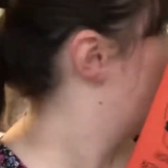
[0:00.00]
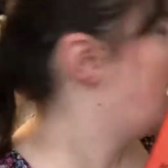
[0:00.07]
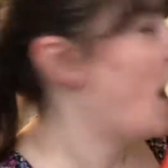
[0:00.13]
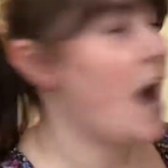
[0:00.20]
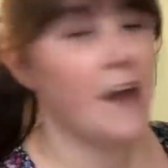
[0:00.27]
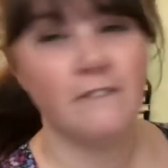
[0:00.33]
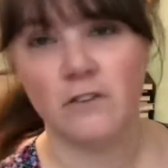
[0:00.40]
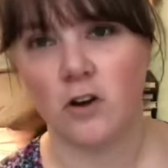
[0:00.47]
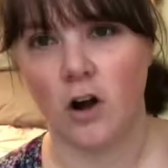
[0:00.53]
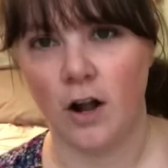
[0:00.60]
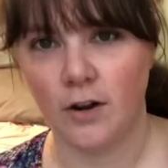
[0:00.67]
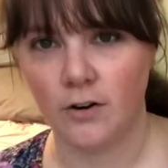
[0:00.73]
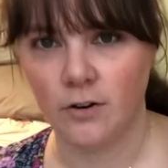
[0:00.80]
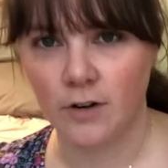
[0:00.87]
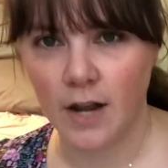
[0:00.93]
I've
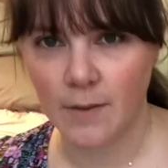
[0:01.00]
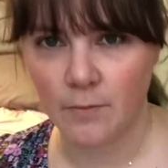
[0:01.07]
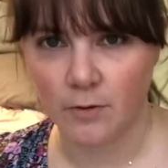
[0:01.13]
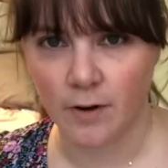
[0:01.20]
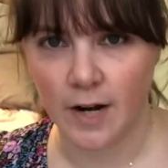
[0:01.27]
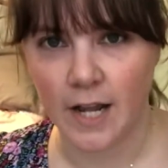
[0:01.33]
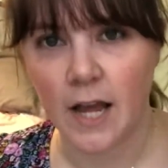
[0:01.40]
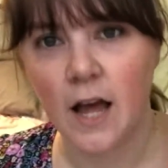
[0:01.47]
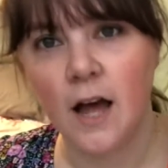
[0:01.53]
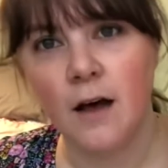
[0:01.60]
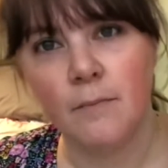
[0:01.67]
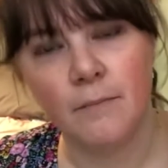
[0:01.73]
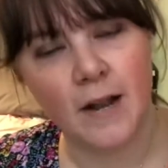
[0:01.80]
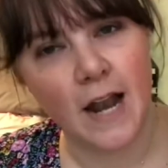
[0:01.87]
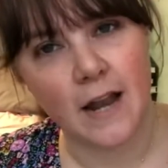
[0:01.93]
forgotten her name already,
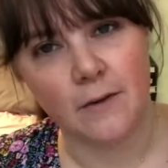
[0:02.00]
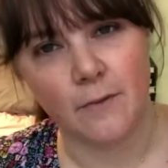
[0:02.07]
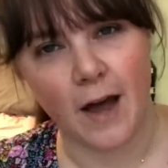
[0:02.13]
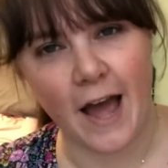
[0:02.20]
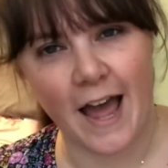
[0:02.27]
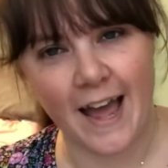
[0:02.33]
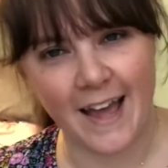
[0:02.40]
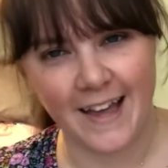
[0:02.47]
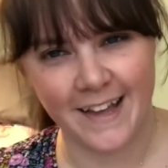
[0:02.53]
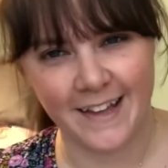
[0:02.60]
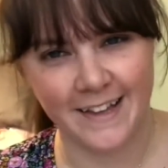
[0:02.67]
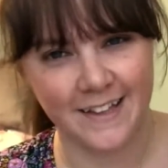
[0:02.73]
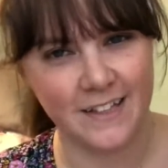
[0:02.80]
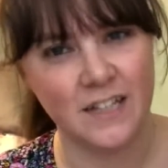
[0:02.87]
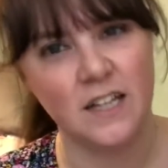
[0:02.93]
but anyway,
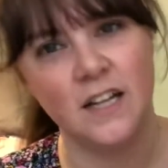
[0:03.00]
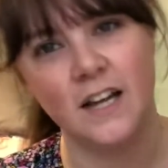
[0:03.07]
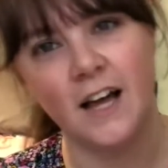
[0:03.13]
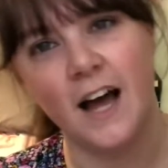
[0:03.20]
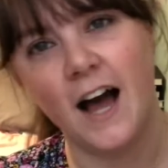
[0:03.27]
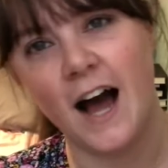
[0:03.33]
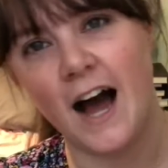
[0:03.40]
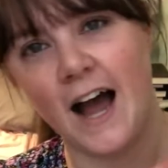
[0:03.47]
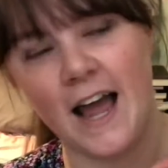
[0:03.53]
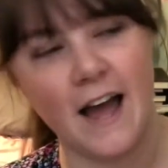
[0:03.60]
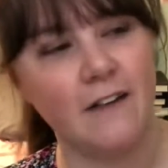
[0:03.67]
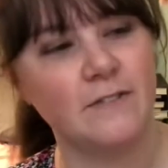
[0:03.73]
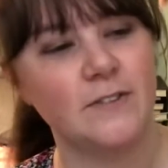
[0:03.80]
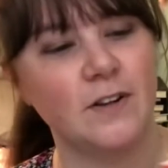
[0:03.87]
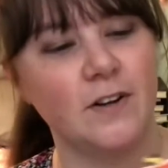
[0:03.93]
I
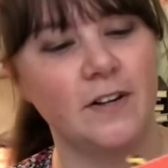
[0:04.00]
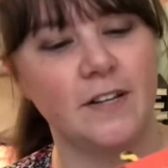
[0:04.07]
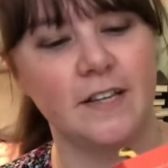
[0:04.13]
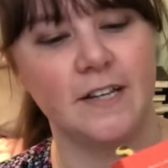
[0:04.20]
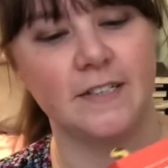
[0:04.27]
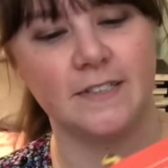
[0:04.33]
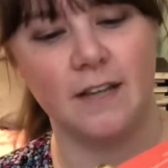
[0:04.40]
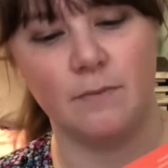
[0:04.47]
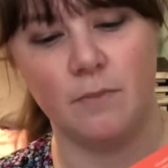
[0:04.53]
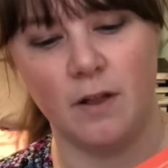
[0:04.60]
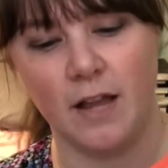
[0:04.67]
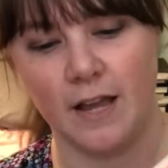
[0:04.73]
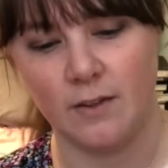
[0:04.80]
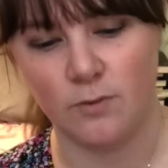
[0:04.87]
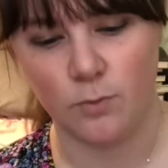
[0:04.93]
have started this. I'm
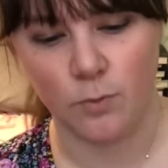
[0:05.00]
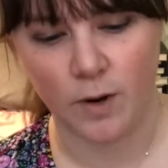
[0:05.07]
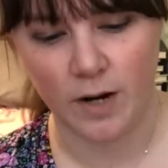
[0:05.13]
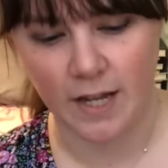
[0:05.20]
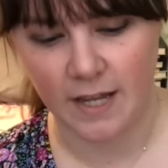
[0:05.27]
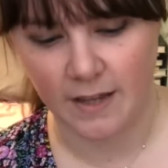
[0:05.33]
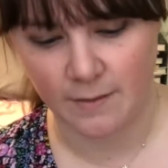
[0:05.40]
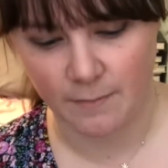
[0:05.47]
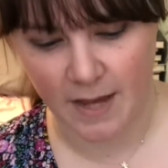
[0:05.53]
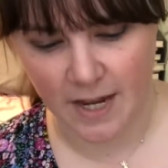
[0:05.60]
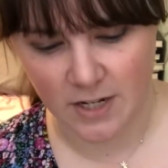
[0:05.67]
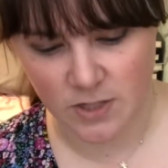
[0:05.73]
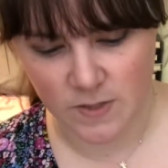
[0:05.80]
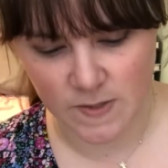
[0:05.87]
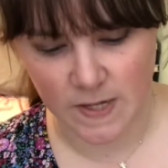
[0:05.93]
like 20
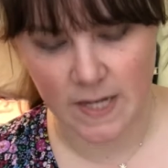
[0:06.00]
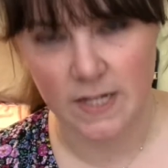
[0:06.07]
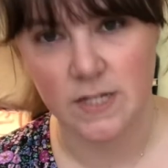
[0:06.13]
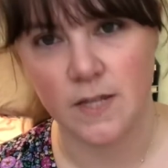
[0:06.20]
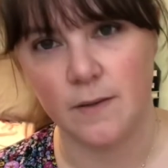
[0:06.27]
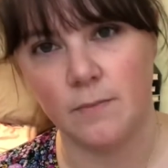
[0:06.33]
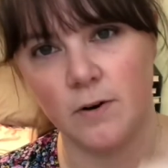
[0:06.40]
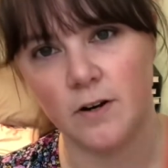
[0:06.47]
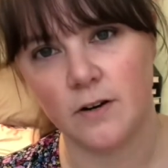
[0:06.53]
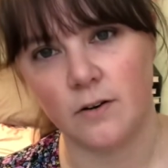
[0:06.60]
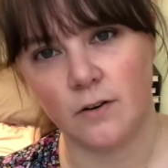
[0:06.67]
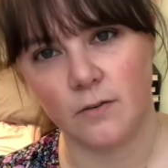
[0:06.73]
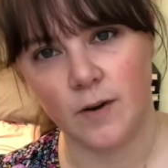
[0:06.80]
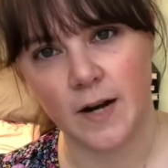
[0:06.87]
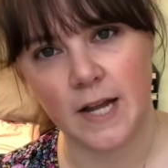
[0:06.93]
pages into the book
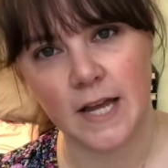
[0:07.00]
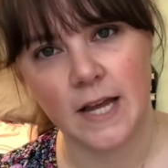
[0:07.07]
already.